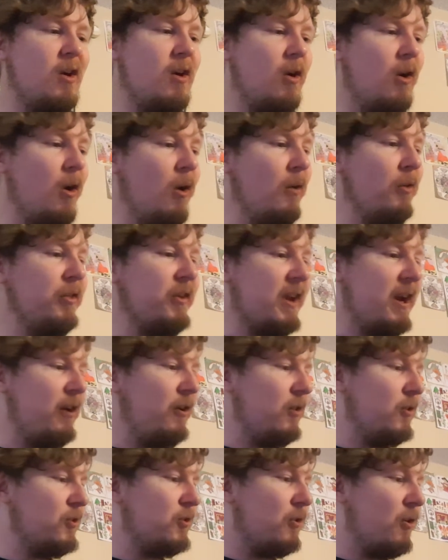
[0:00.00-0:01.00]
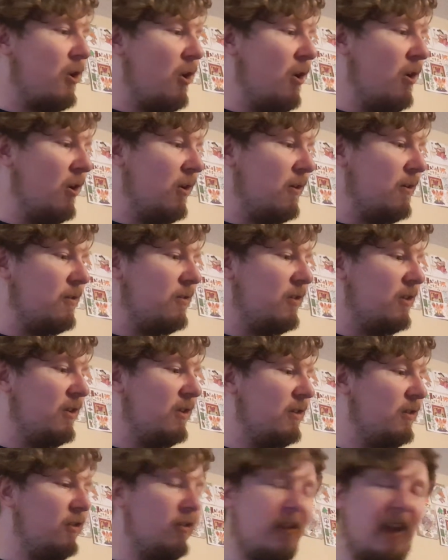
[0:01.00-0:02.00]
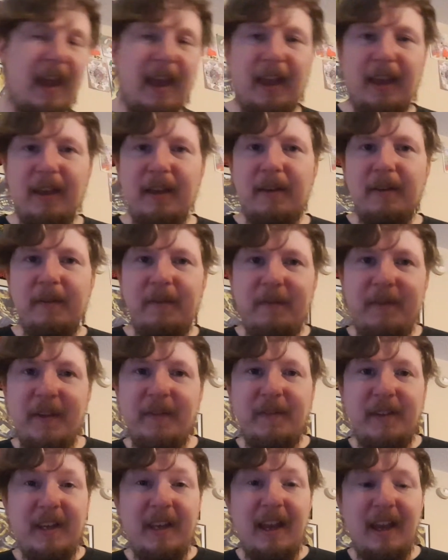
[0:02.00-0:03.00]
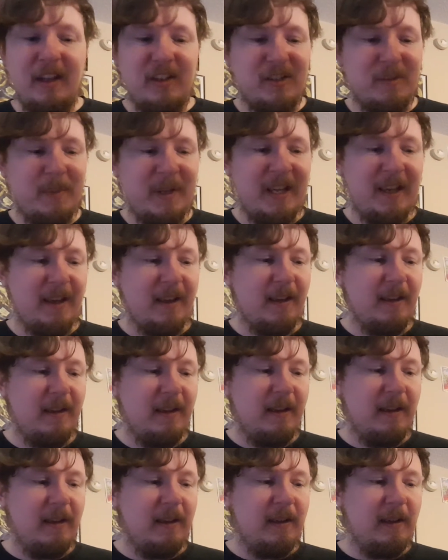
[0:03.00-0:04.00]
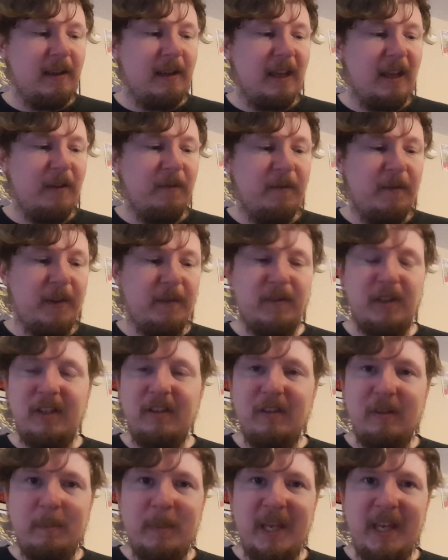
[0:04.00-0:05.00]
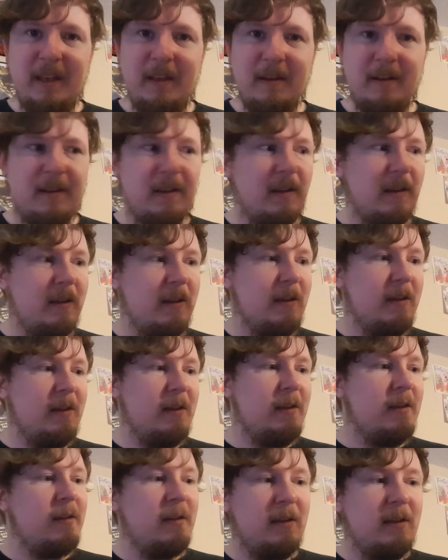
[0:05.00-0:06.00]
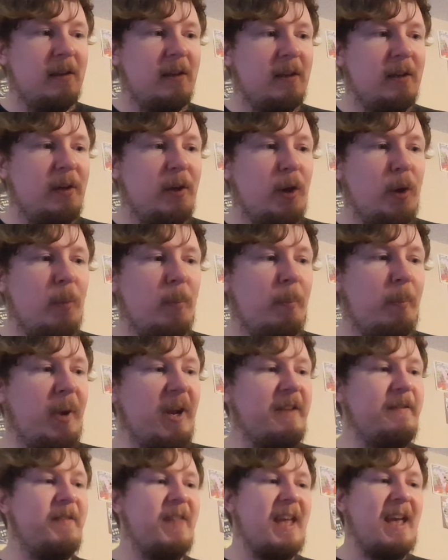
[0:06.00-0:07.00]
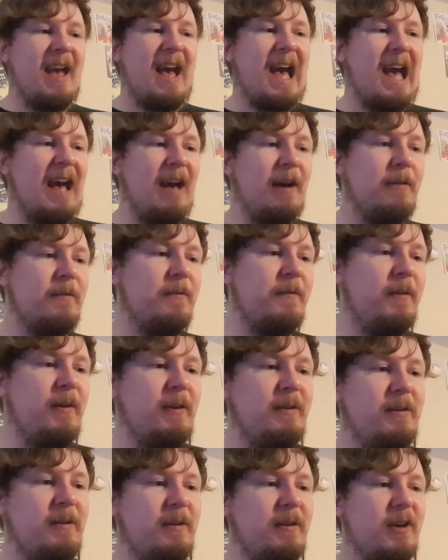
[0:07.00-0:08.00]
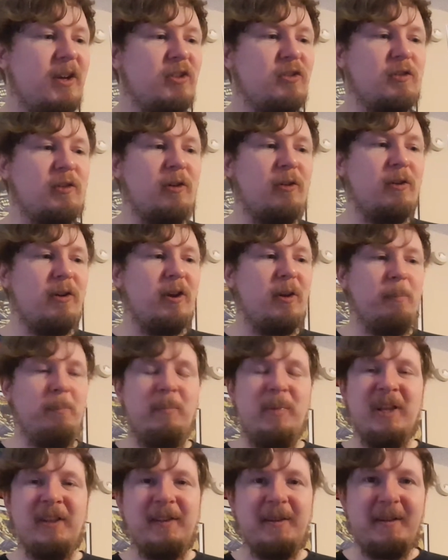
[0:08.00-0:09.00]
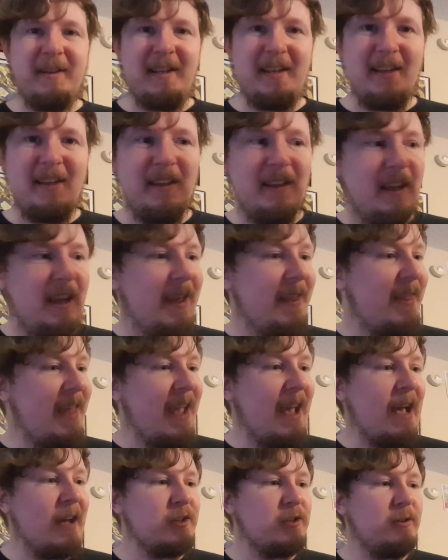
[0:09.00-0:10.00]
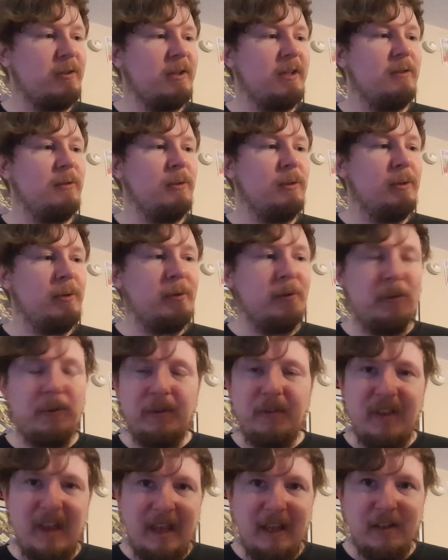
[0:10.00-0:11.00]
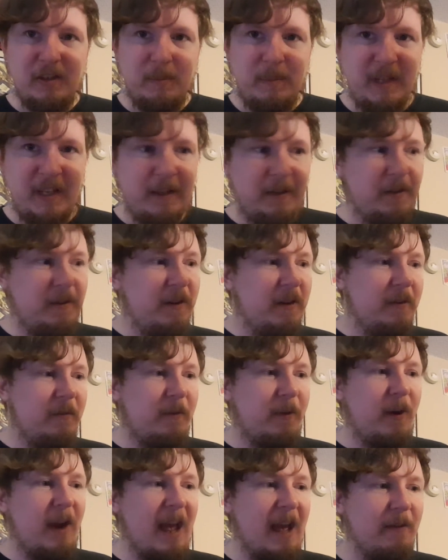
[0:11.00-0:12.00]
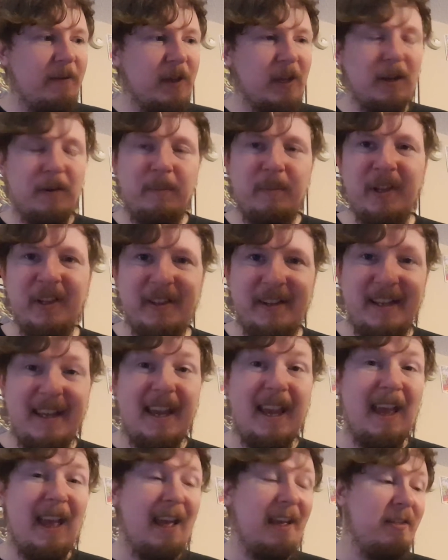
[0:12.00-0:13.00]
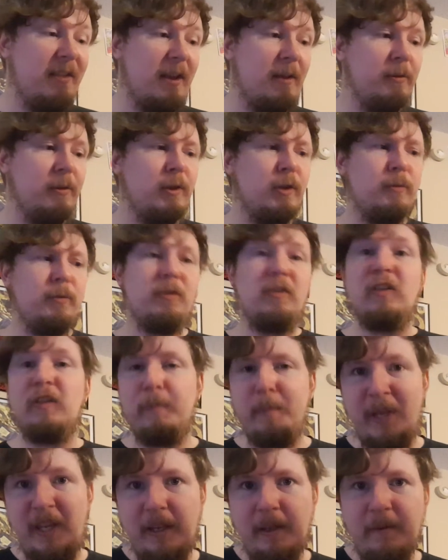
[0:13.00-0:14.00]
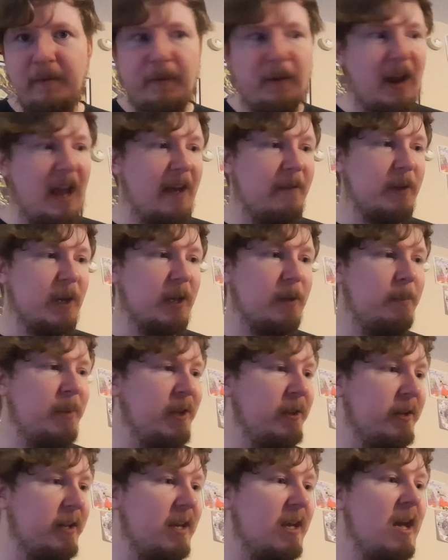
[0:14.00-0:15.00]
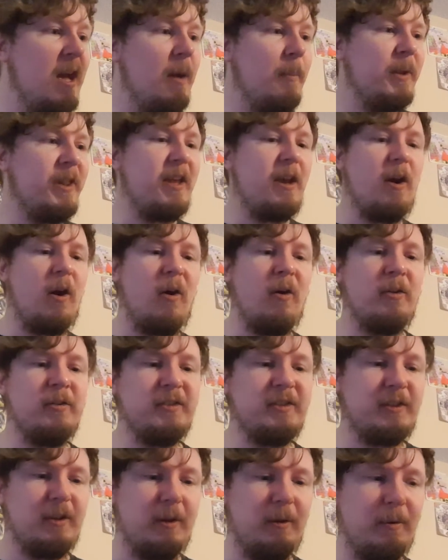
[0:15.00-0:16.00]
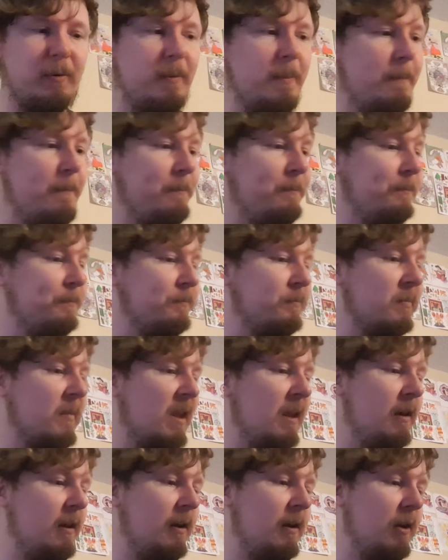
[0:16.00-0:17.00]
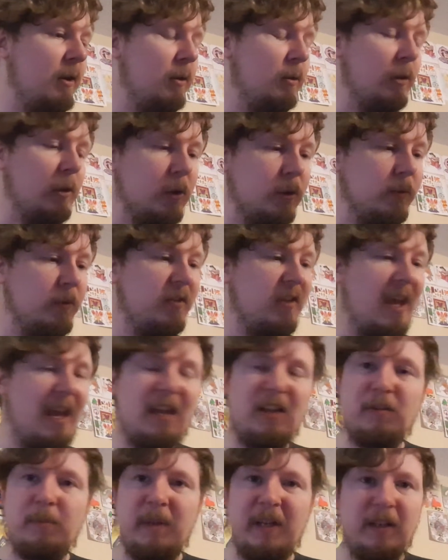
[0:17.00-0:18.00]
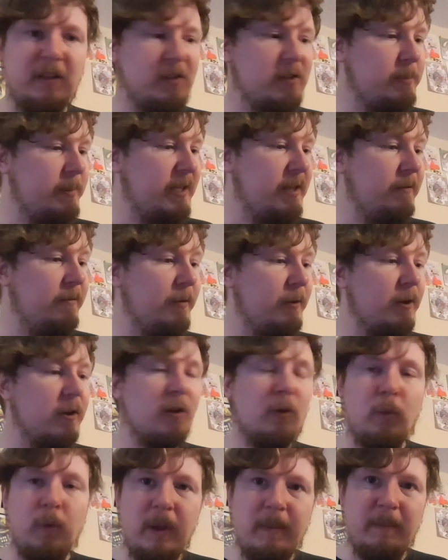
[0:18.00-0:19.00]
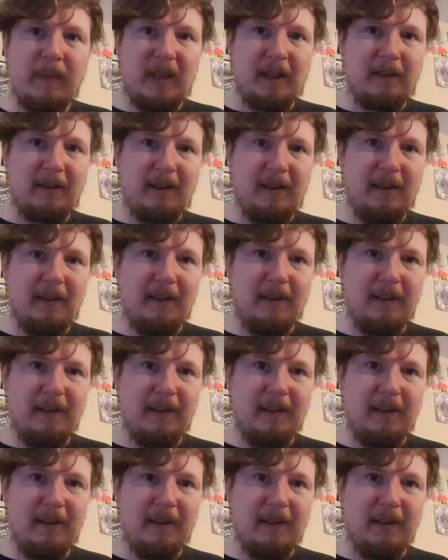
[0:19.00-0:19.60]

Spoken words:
All the character cards say 50 HP and 50 speed. But if they have a certain ability, they actually lose HP for having an ability, and they lose speed for having the ability. But they also lose HP and speed for equipment.